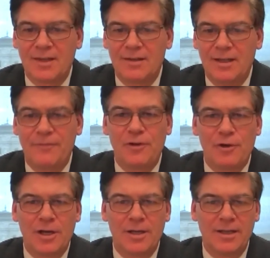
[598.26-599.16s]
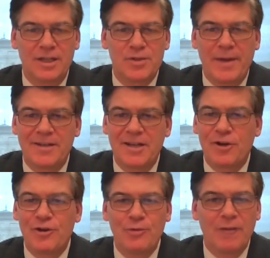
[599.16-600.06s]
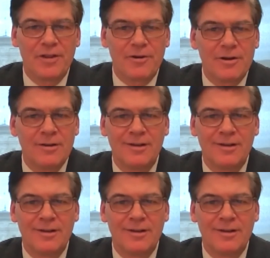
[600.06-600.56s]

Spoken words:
if you're expecting your new mother,